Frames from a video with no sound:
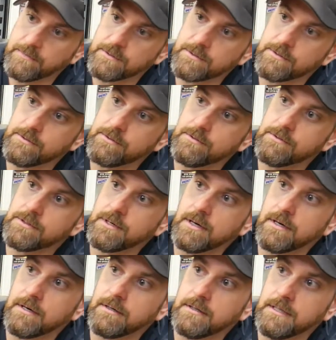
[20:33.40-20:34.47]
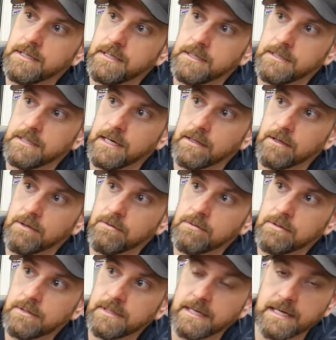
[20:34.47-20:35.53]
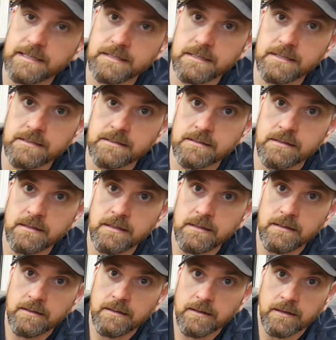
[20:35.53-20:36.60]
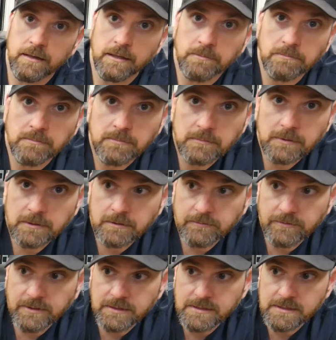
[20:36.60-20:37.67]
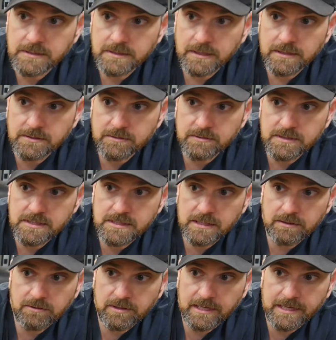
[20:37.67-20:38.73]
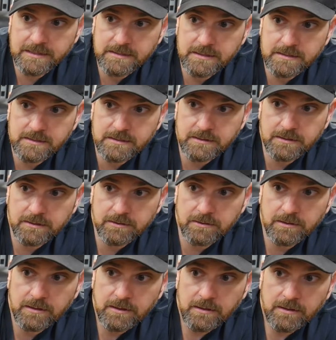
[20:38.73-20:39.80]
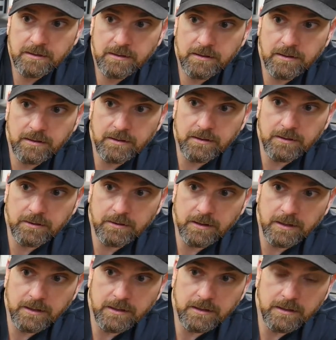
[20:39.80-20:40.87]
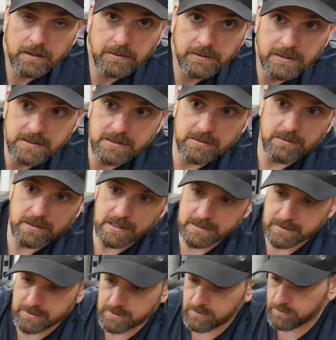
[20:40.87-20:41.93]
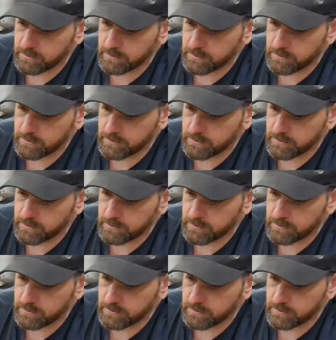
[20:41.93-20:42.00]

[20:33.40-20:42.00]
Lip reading: screws are the yellow gaskets. I don't know if you can see that. So these yellow gaskets in here are a nice yellow gasket. So